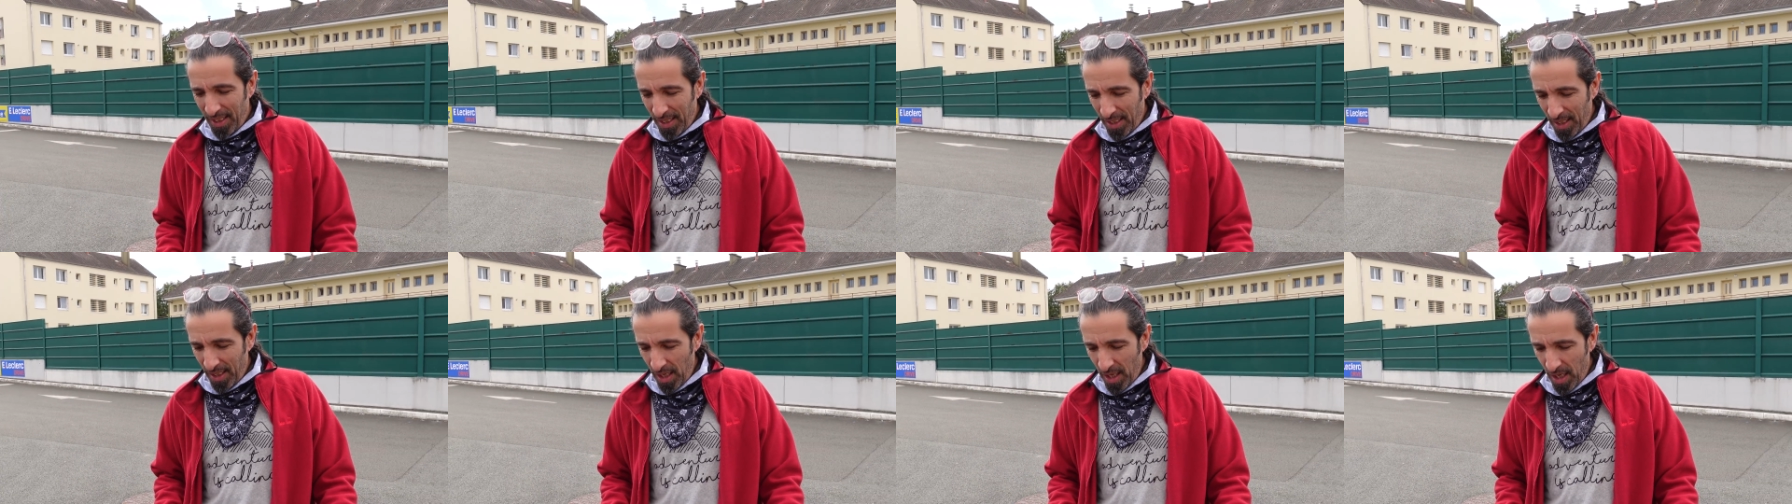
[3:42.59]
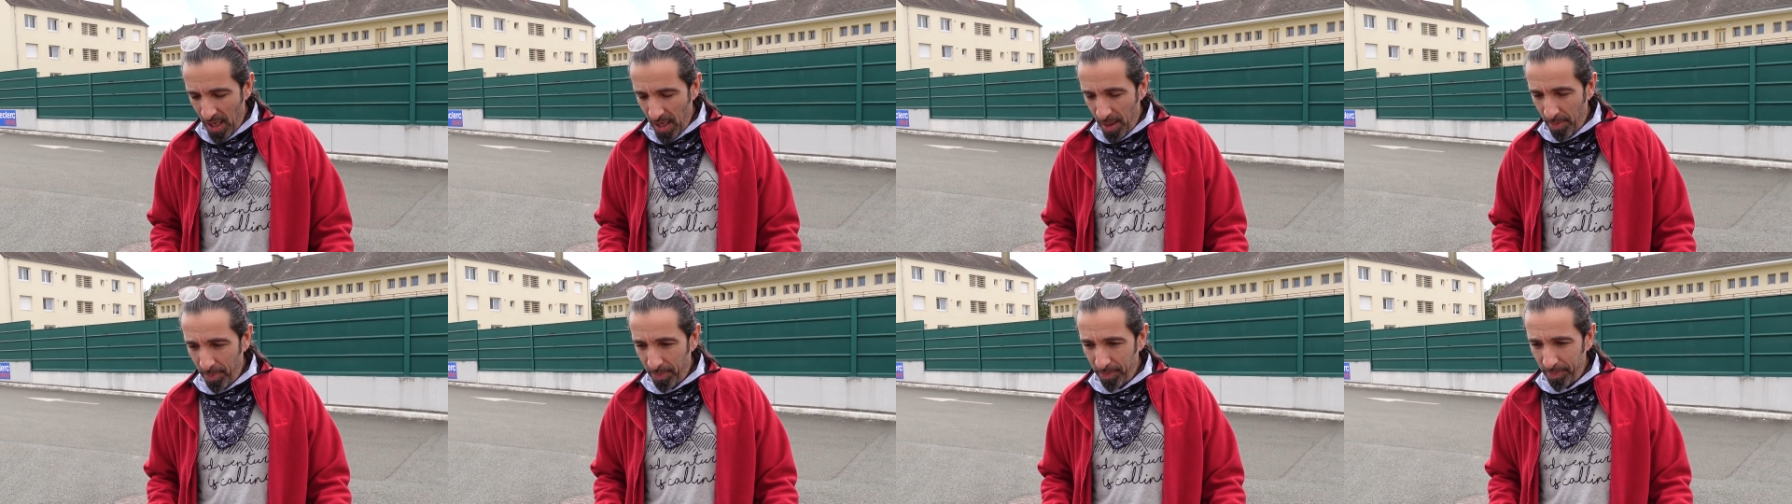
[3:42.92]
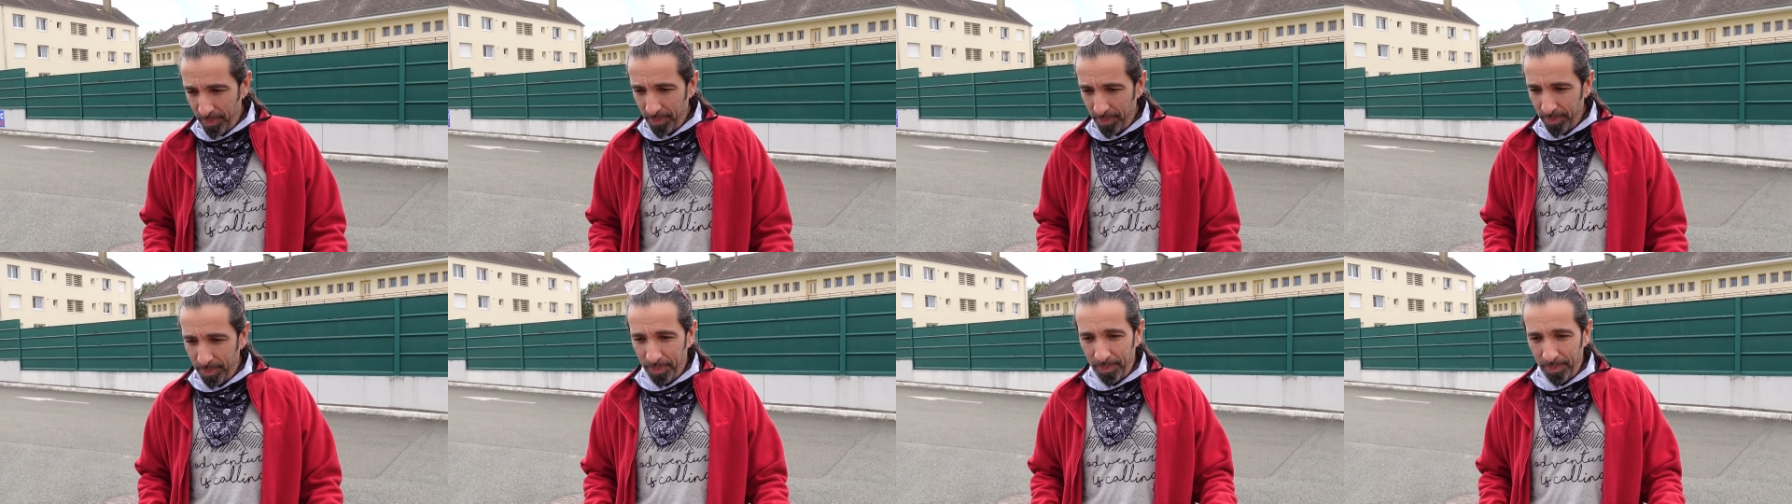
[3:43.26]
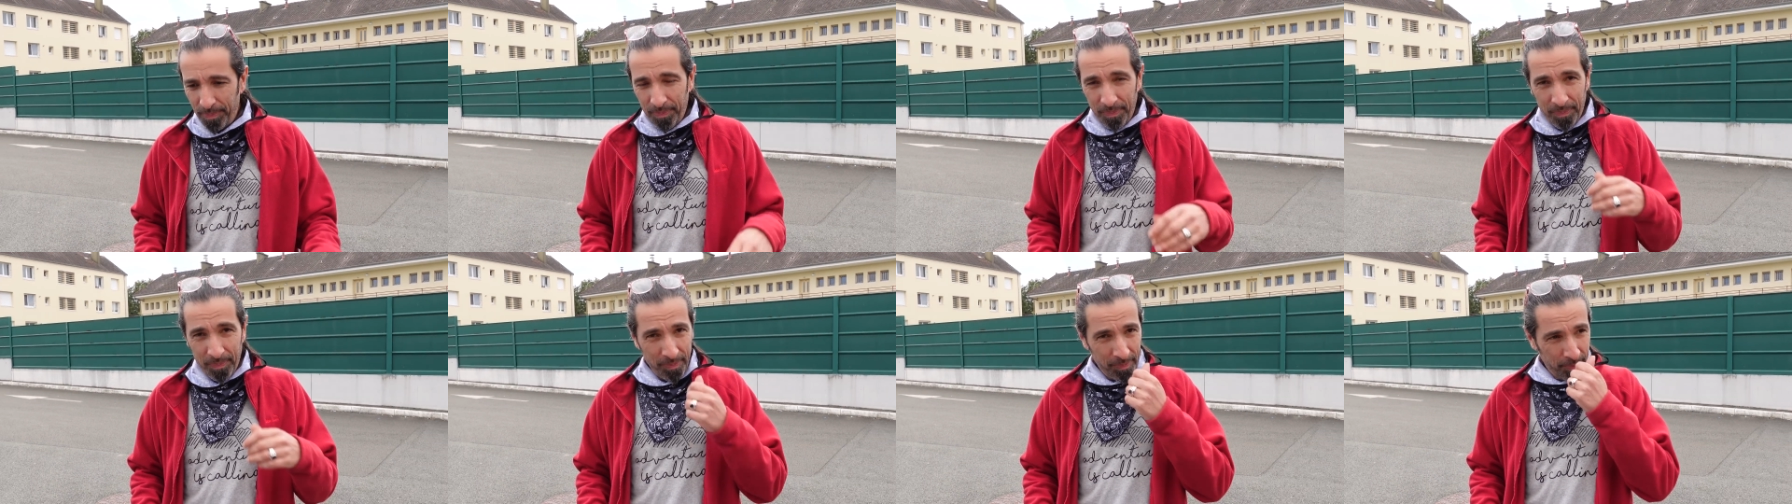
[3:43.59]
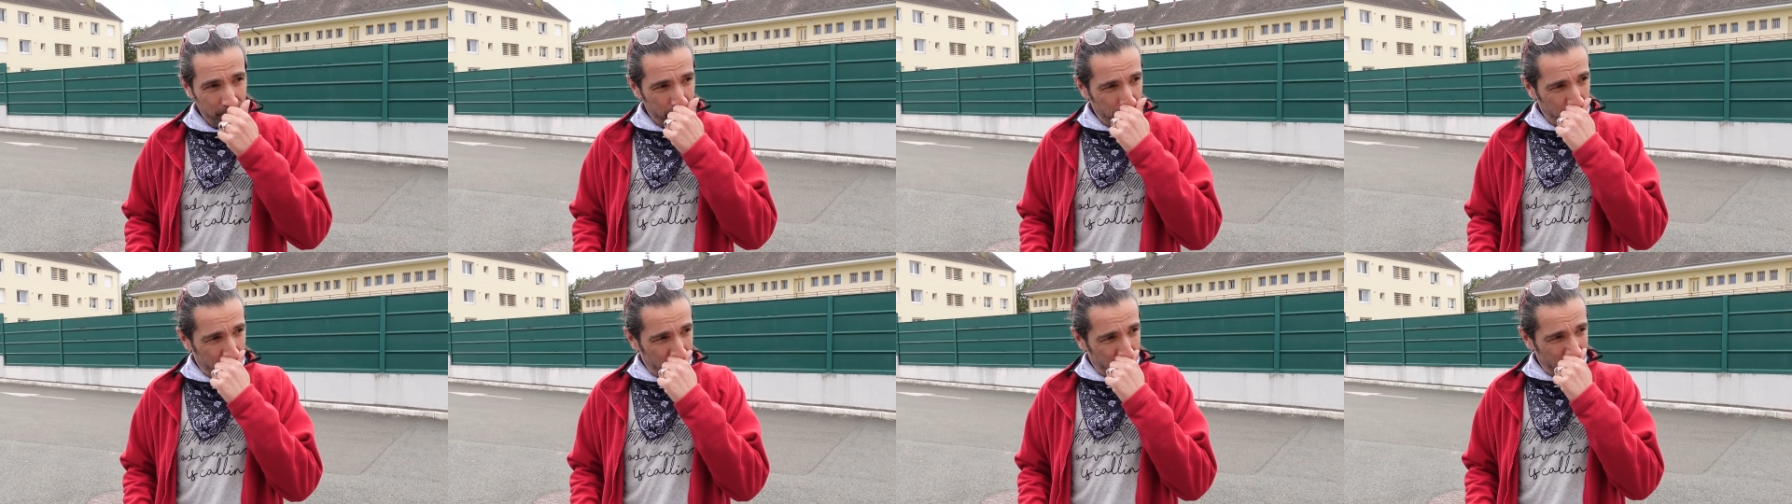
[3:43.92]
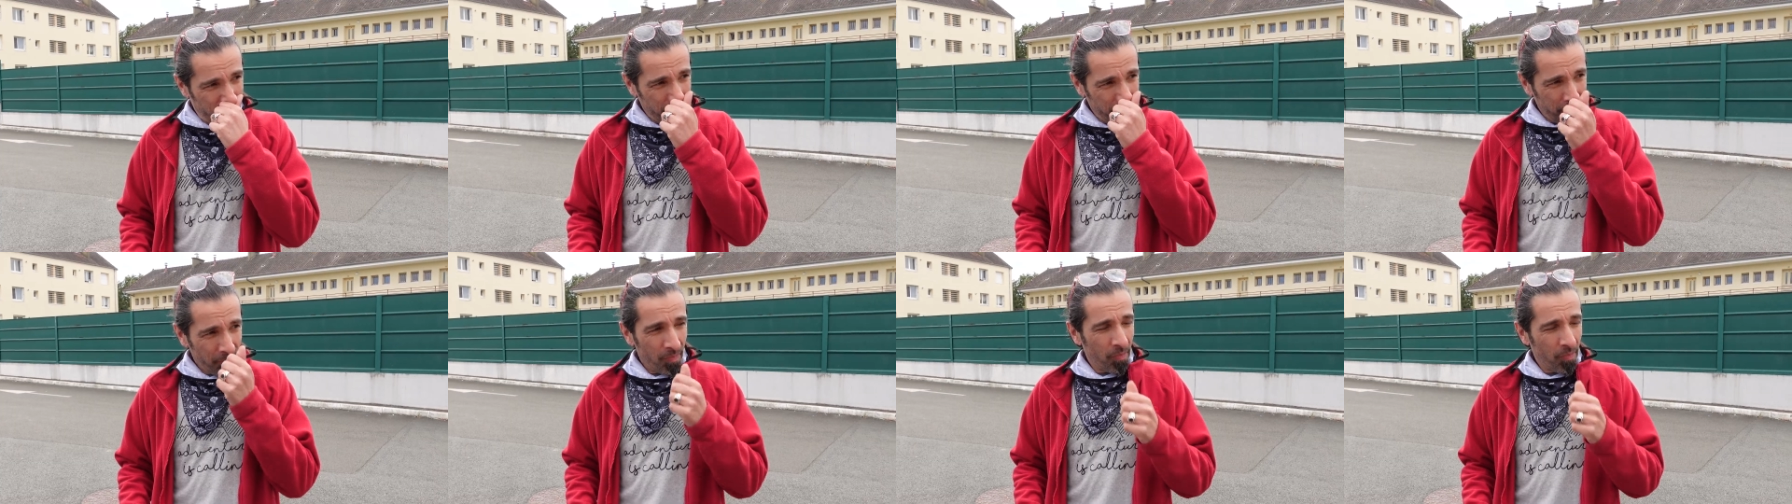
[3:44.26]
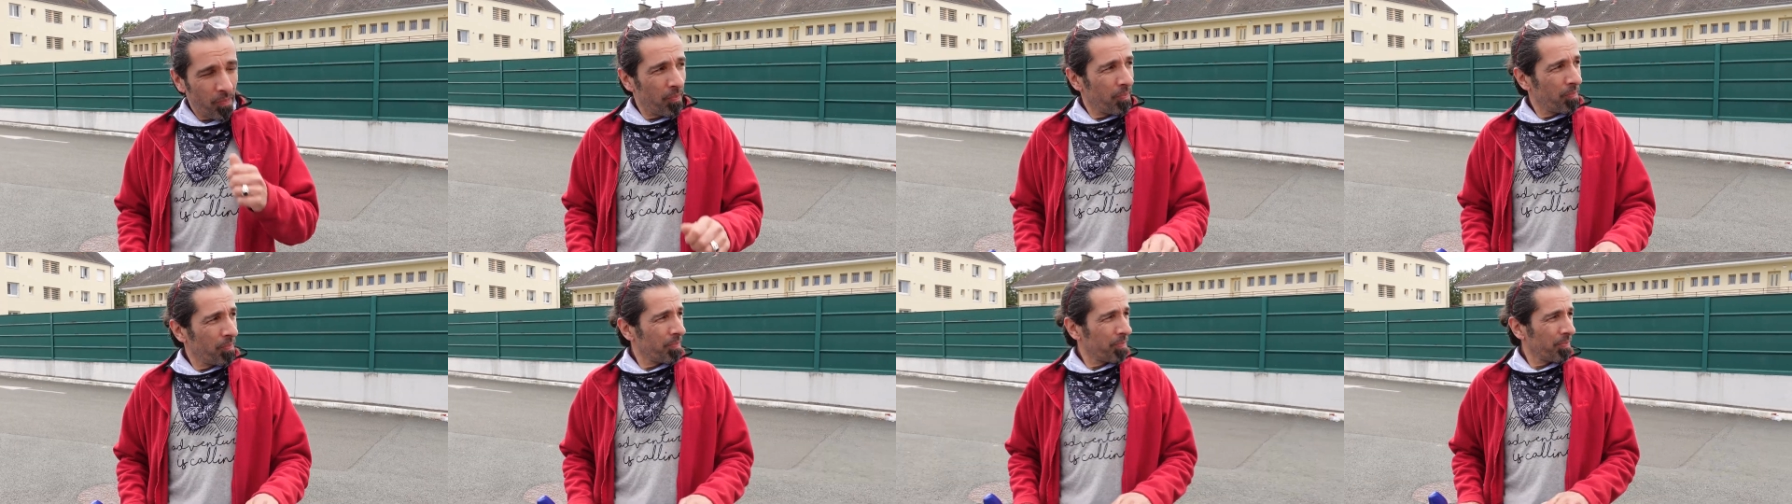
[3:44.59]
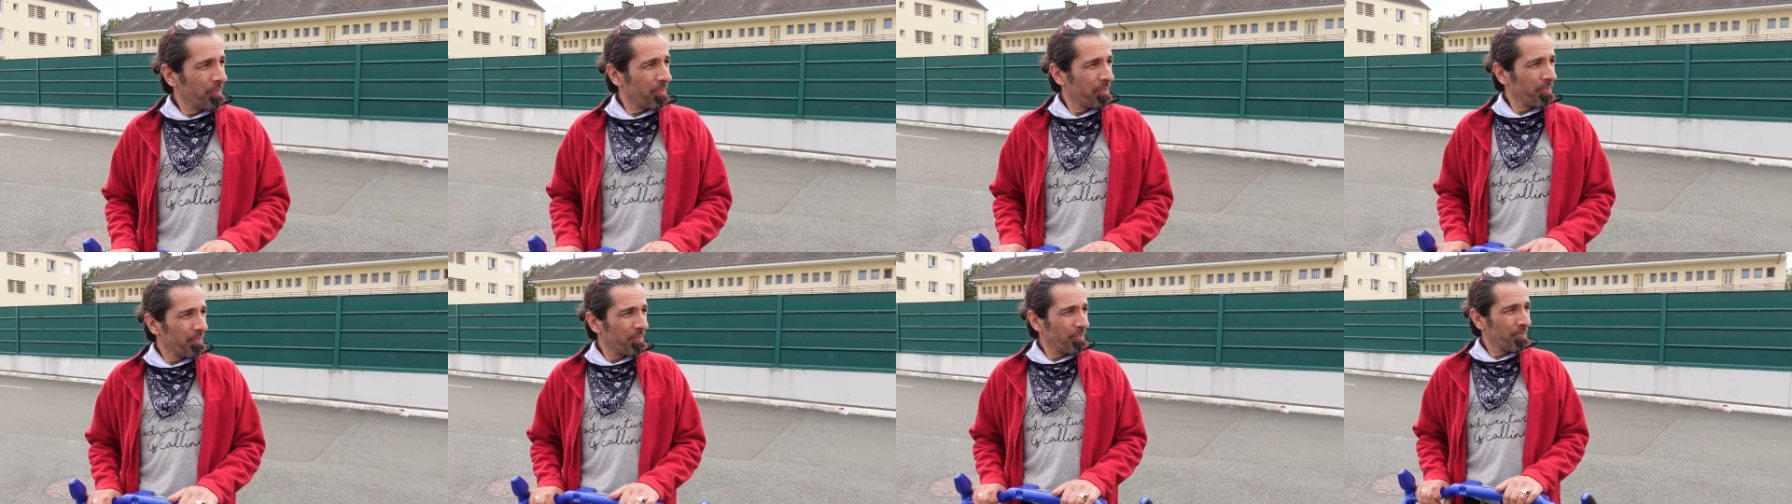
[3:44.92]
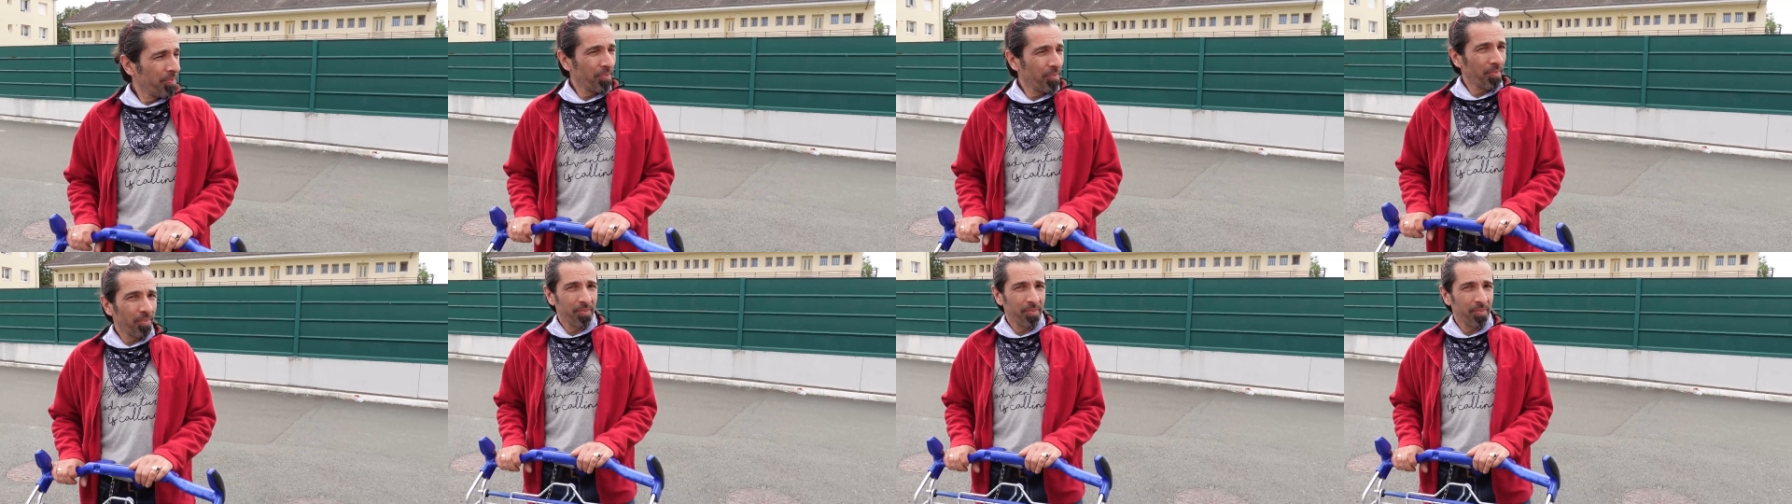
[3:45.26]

They had toffee in a maple